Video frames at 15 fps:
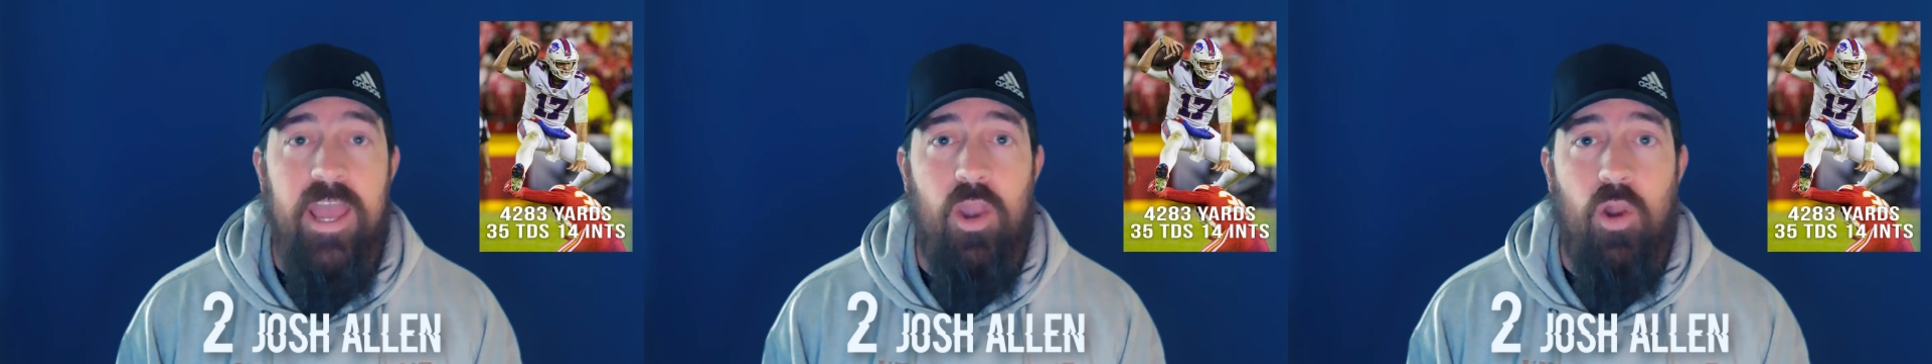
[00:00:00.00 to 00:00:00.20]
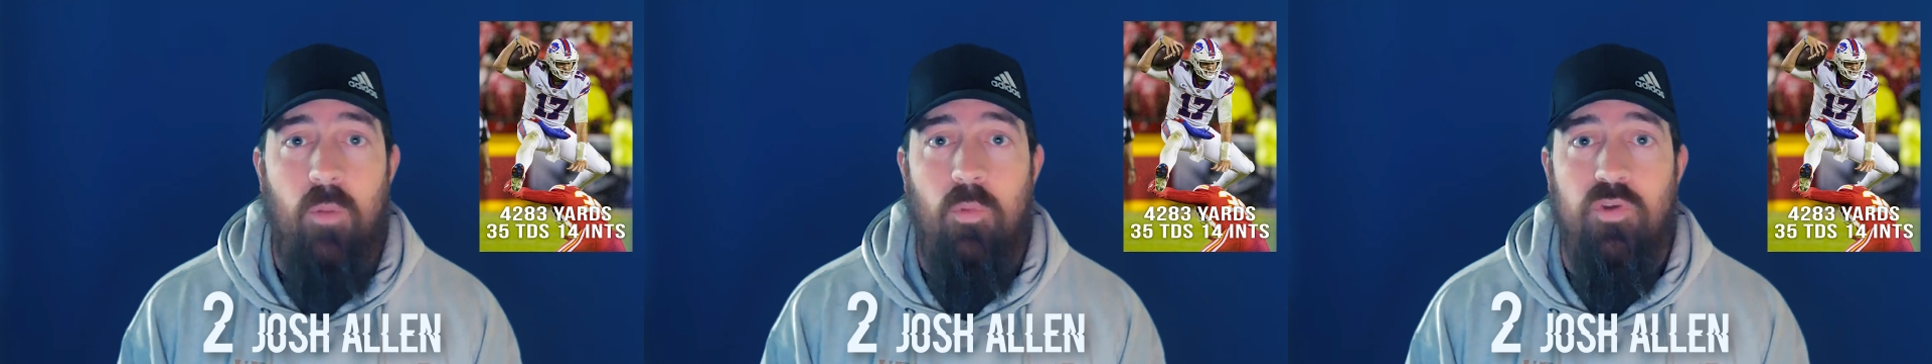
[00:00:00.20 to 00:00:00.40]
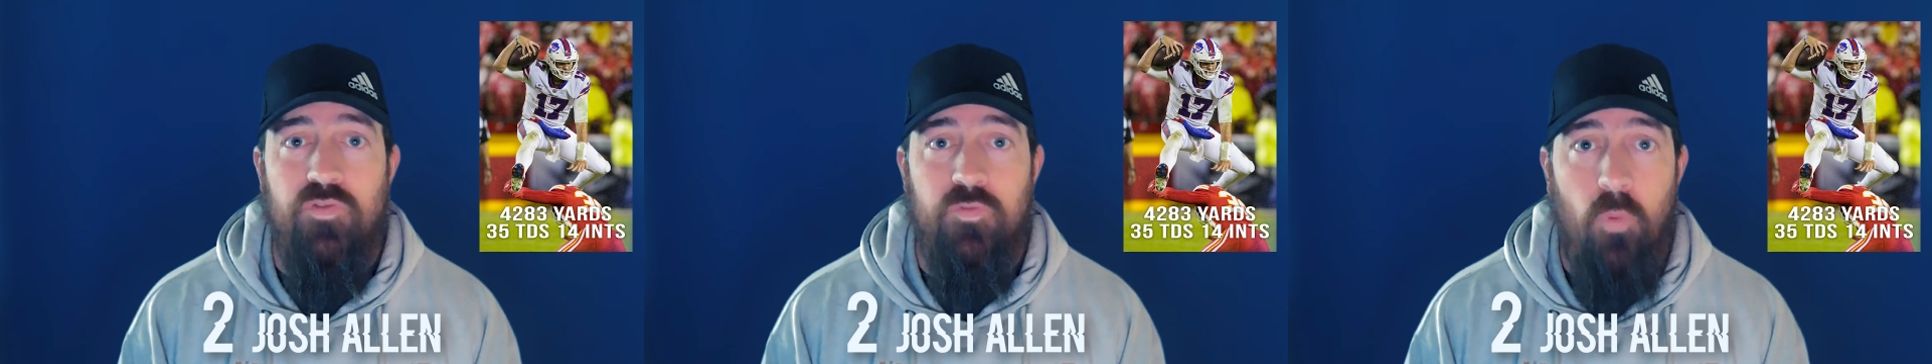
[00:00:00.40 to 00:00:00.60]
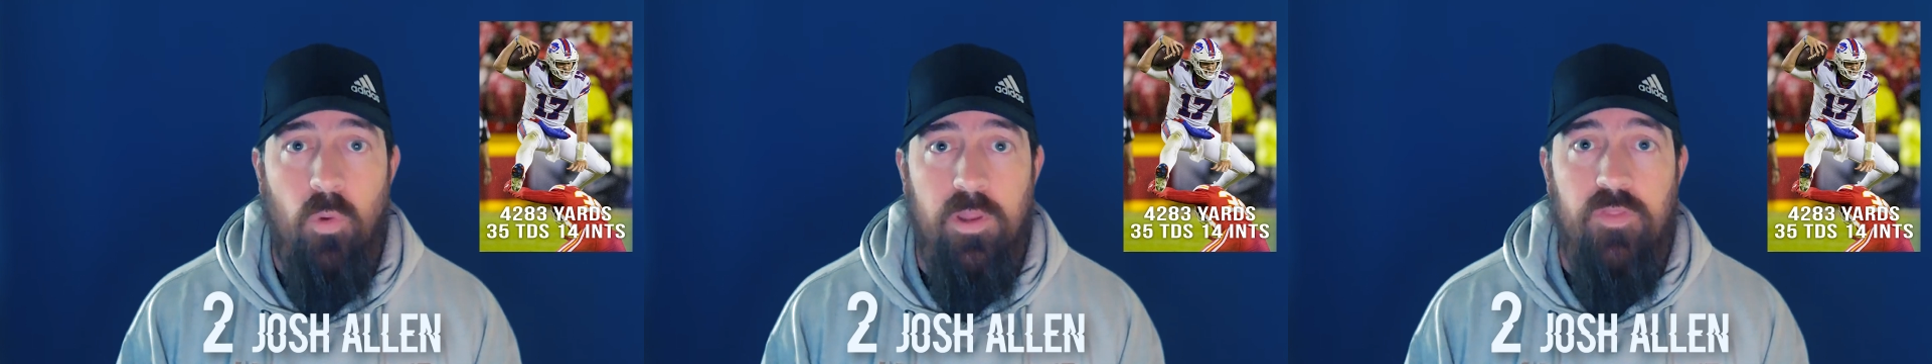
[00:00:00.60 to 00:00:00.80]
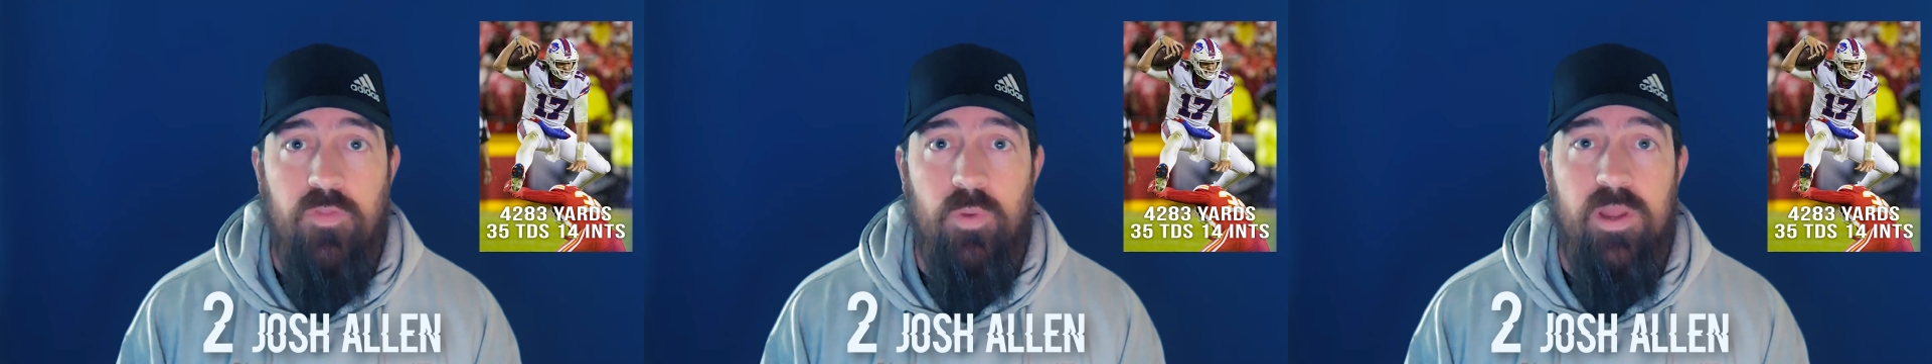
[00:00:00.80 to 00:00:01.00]
He had almost
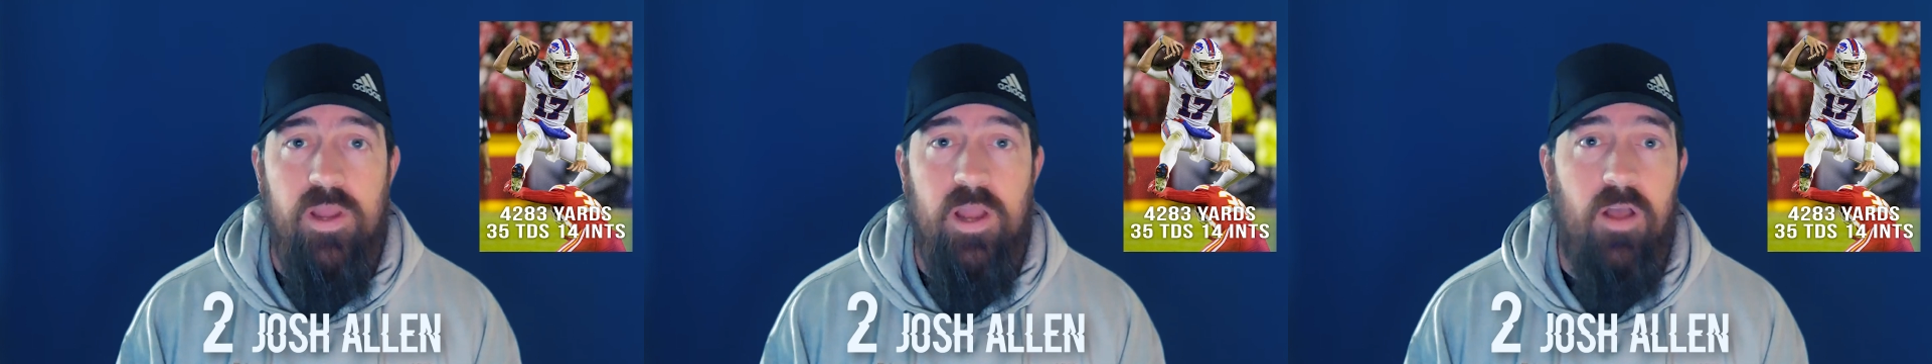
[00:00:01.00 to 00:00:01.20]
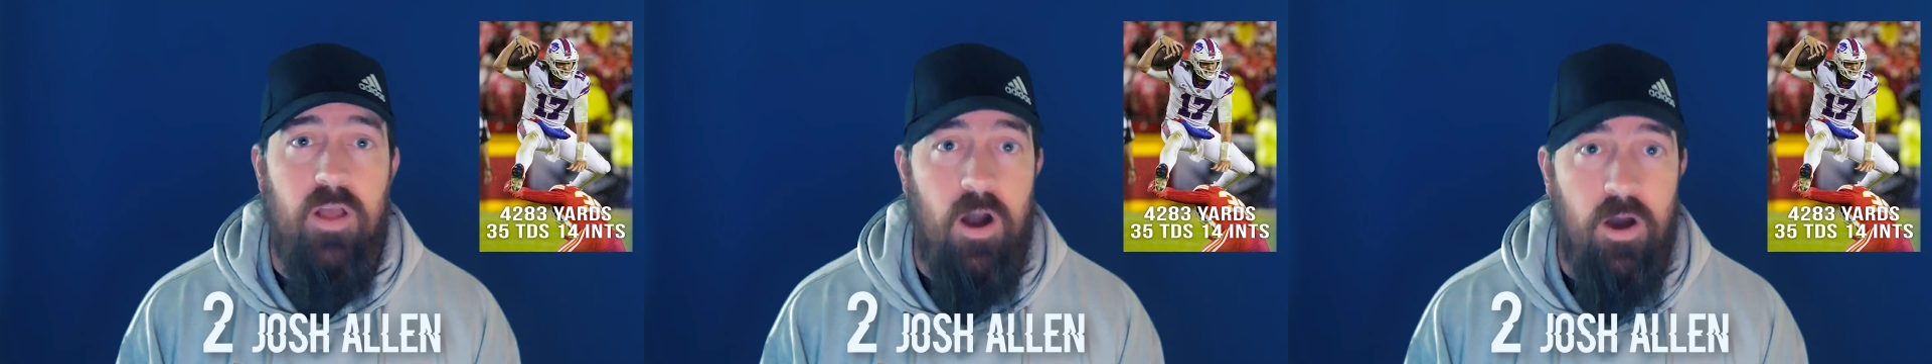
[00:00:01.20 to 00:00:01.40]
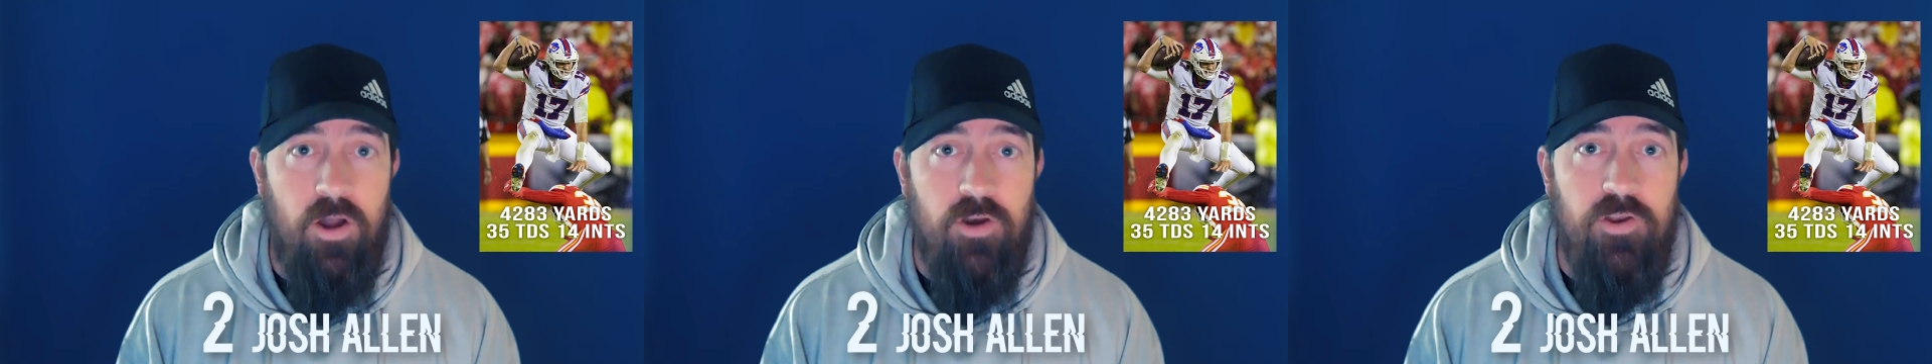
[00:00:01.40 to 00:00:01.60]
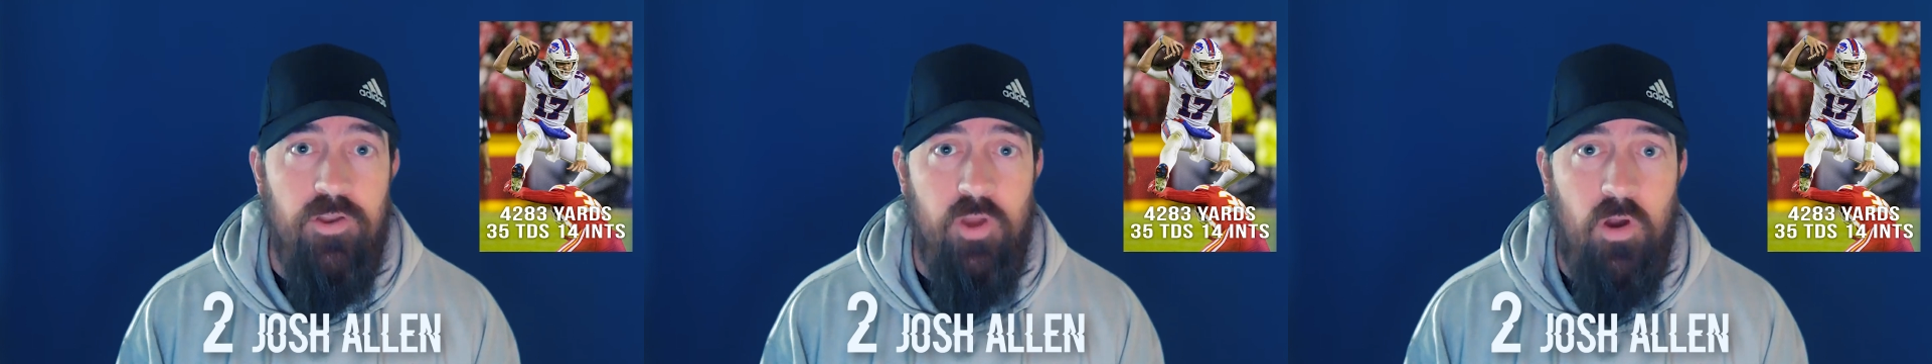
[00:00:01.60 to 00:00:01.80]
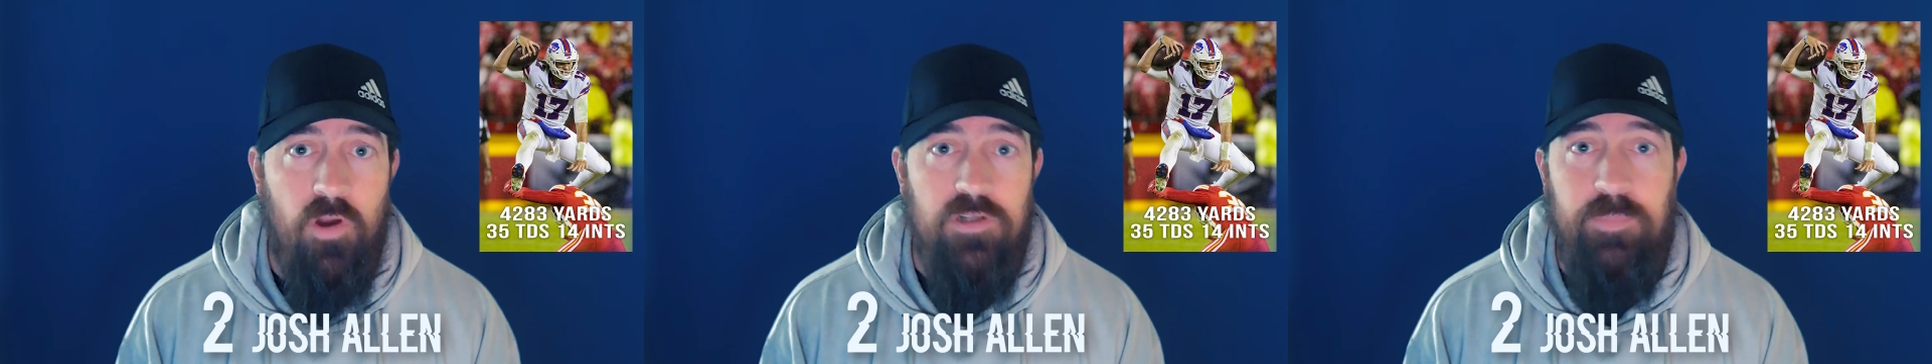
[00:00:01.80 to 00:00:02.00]

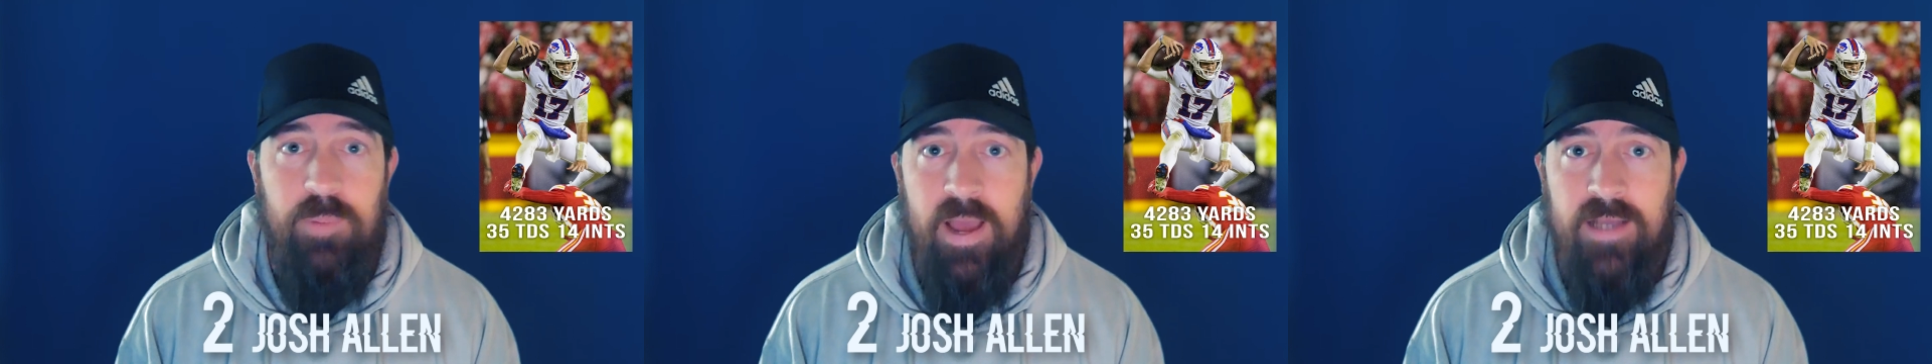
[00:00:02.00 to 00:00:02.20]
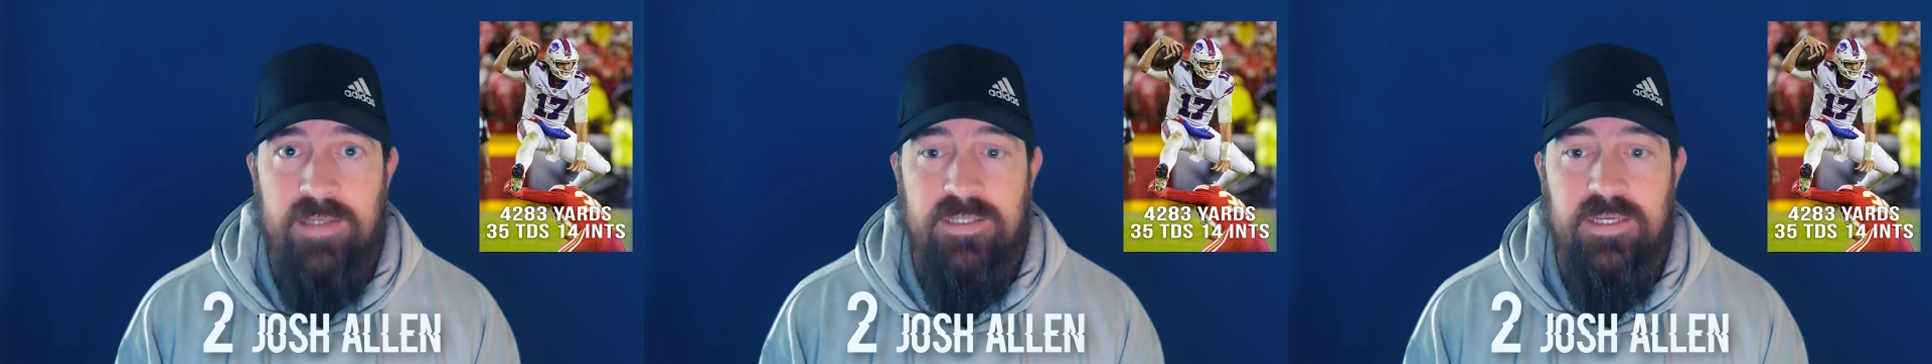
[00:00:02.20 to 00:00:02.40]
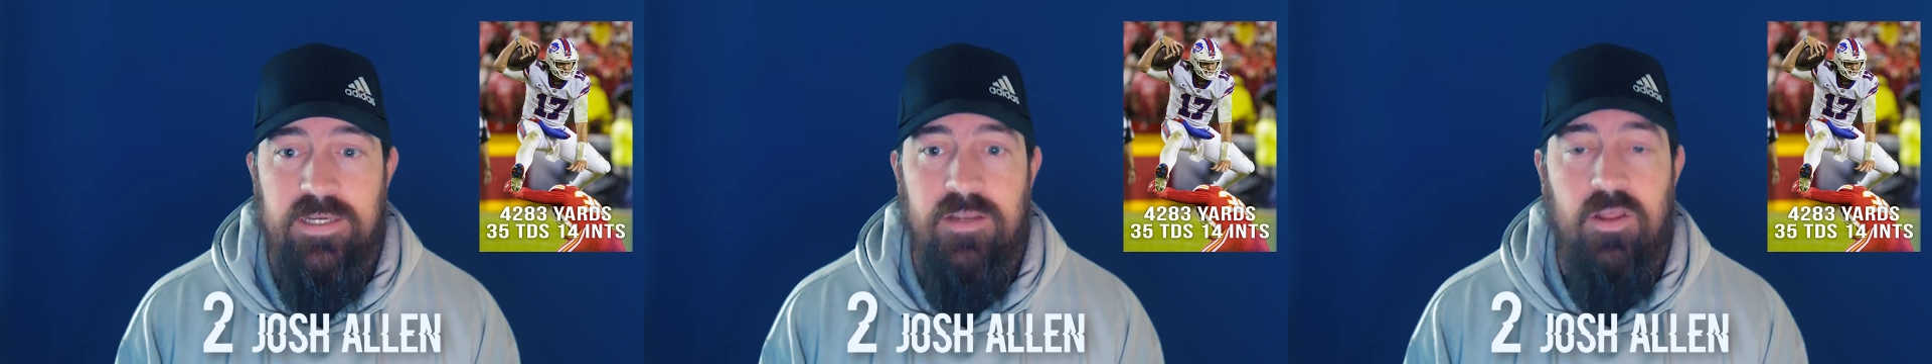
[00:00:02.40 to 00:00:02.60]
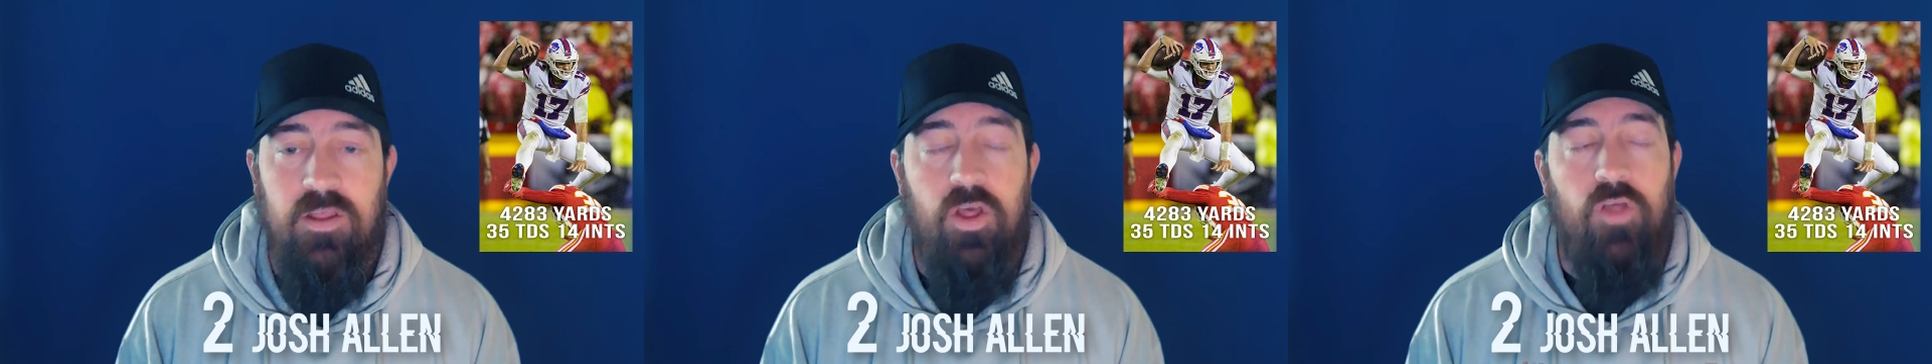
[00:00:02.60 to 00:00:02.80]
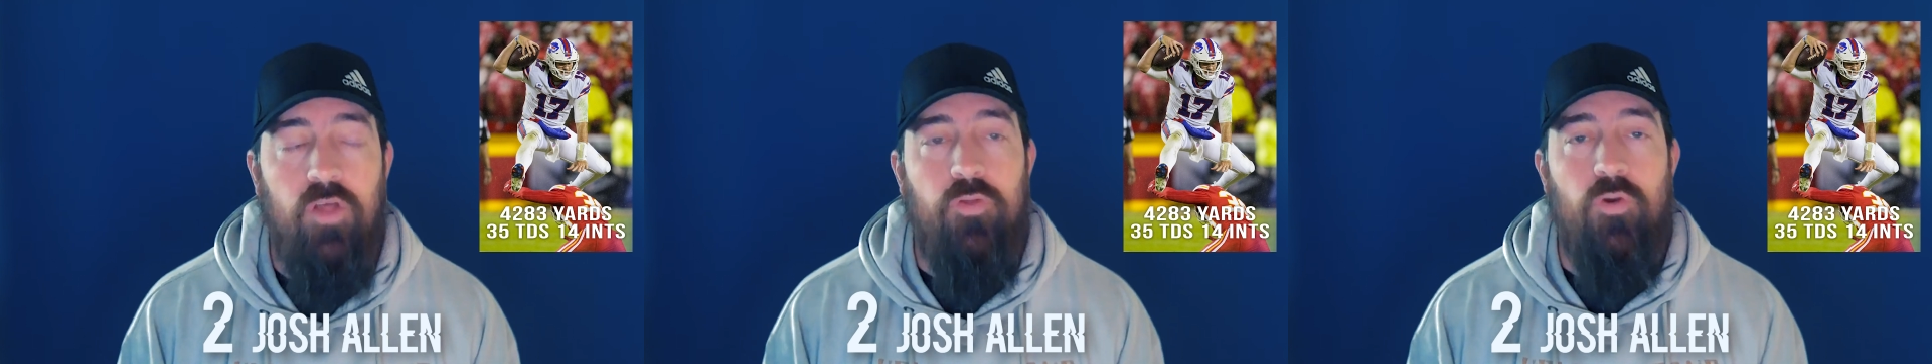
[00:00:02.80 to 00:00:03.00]
4,300 yards passing,